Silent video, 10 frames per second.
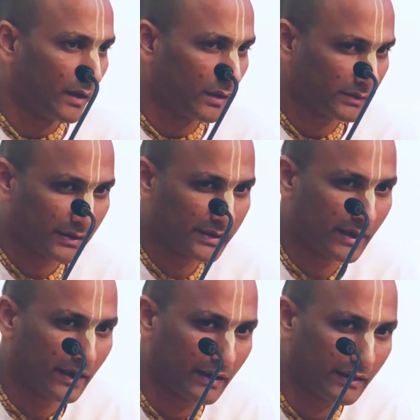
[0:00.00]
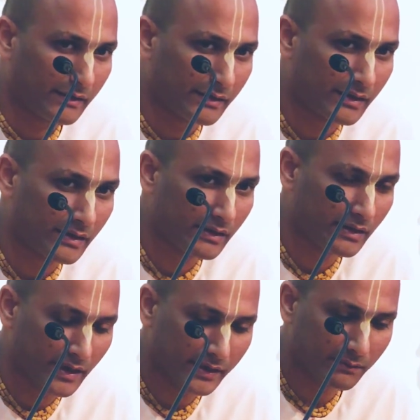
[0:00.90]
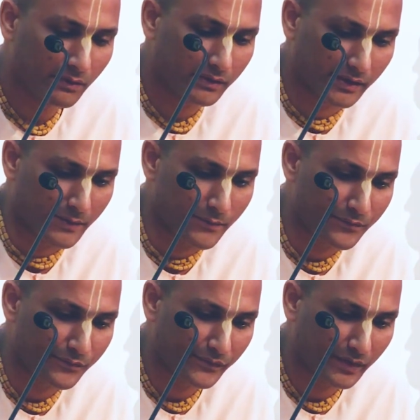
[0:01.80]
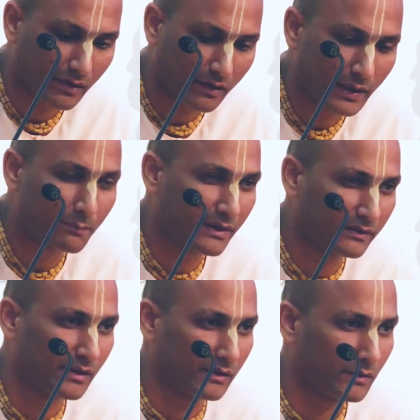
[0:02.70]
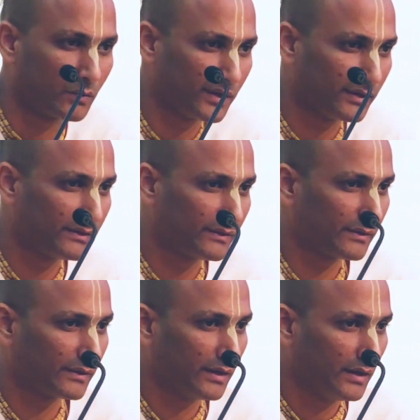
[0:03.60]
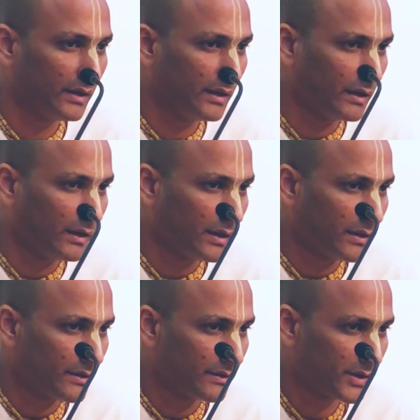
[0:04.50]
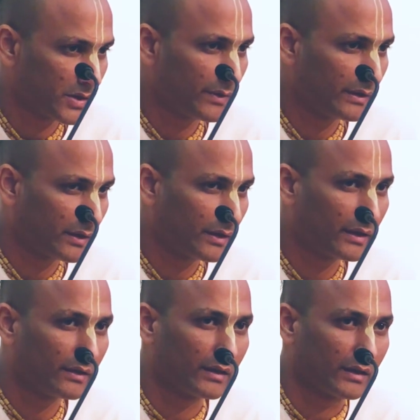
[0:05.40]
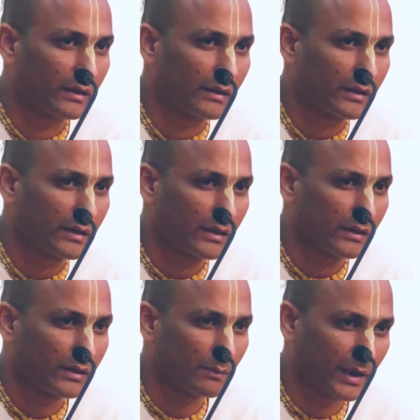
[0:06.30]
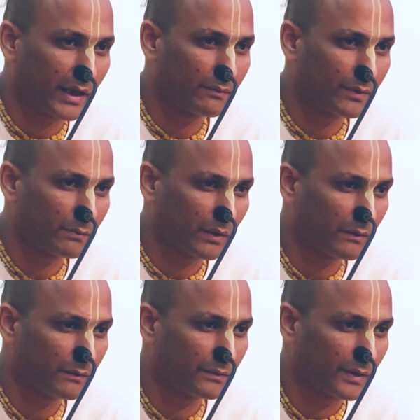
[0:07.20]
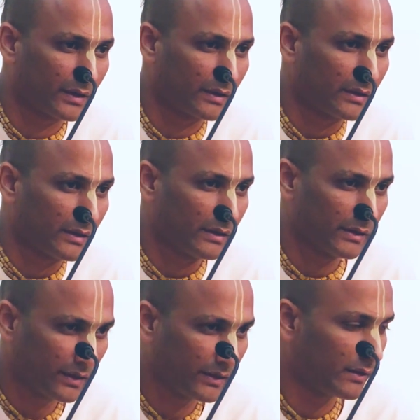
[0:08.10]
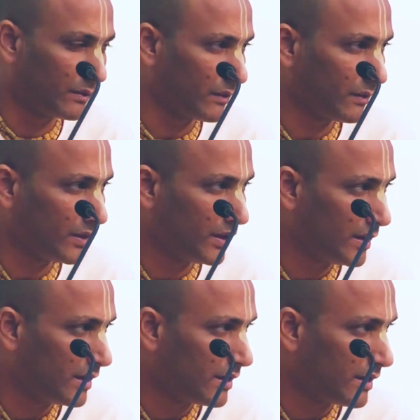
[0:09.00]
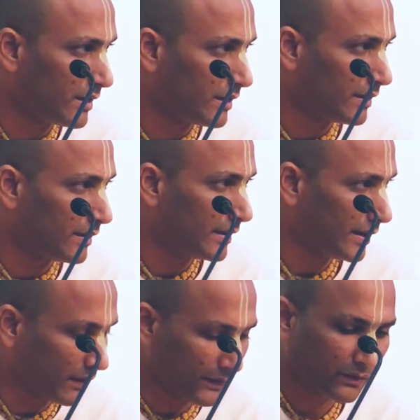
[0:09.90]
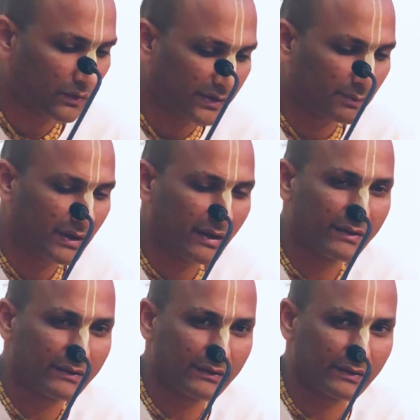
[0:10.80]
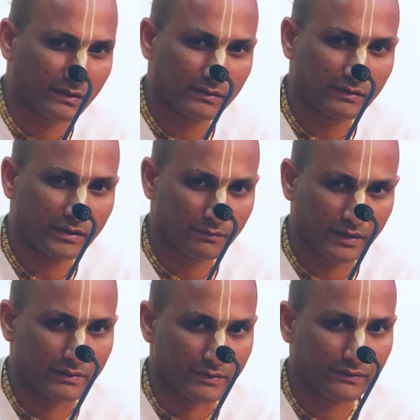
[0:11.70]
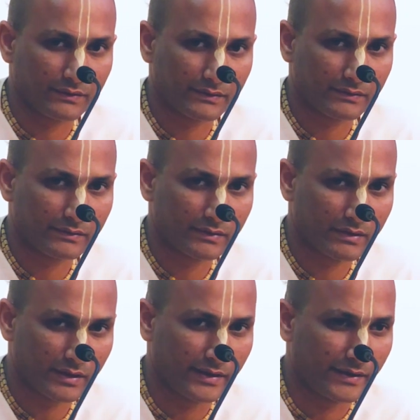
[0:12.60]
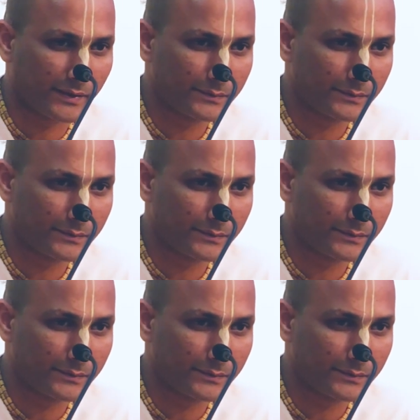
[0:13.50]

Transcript: On the other hand, a devotee or a person who is situated in the platform of real ego, he also experiences success and failures, right?